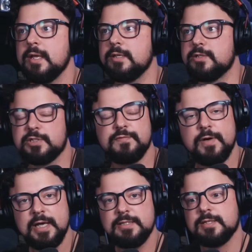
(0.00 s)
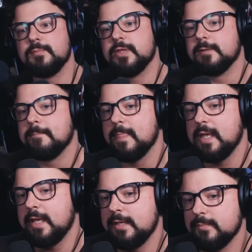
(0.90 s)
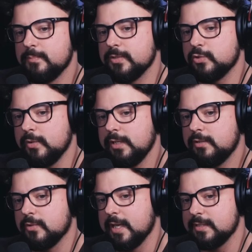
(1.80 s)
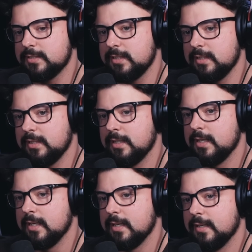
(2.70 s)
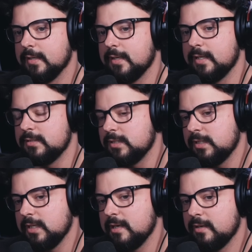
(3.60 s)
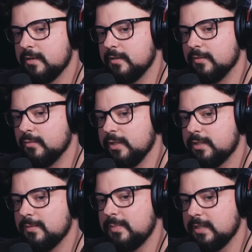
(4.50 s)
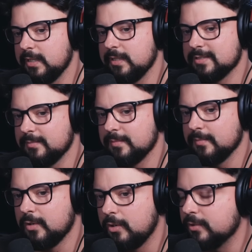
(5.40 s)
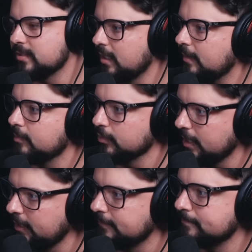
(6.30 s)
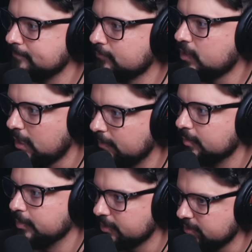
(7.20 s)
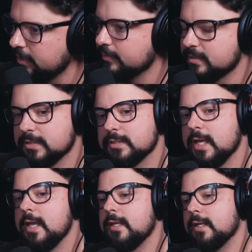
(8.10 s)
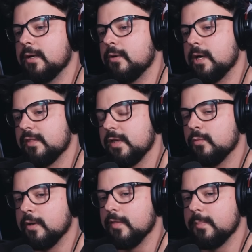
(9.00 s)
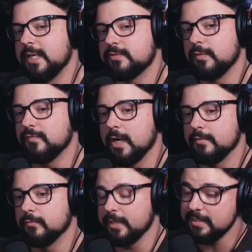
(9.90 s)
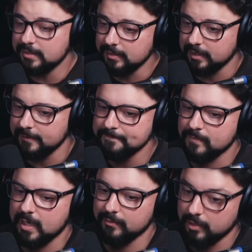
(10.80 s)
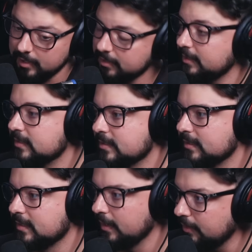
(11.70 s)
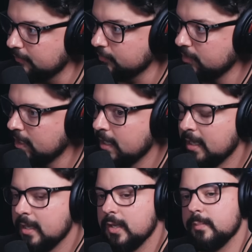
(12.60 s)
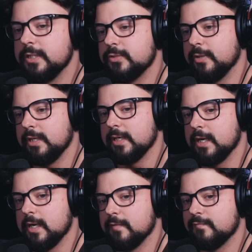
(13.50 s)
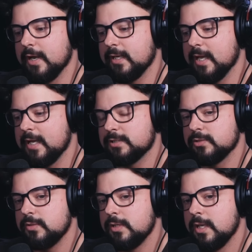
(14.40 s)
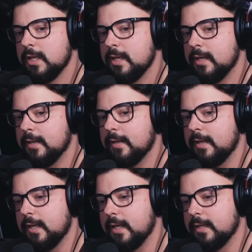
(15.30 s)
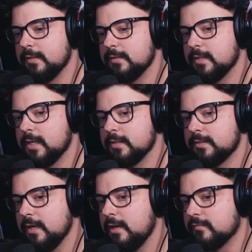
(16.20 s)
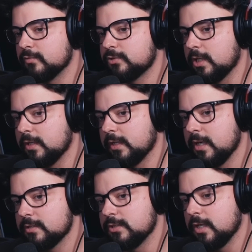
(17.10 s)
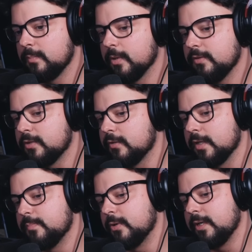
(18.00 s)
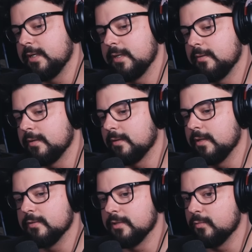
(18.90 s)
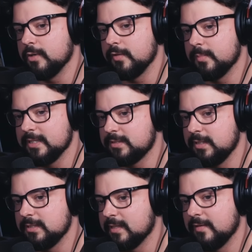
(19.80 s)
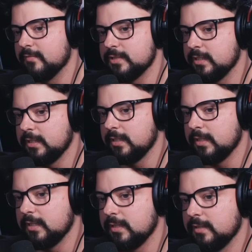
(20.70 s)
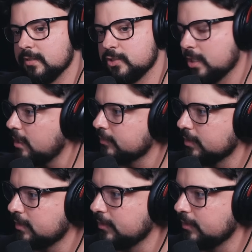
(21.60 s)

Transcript: You just find something. And between Cranston and DDL, we could be getting some all-time great comic book sequences. You know, I think one of the best we've gotten recently, ironically, is in Daredevil, between Frank Castle and Daredevil. Charlie Cox and John Bernthal. They put in literally one of the best scenes I've ever seen in the genre.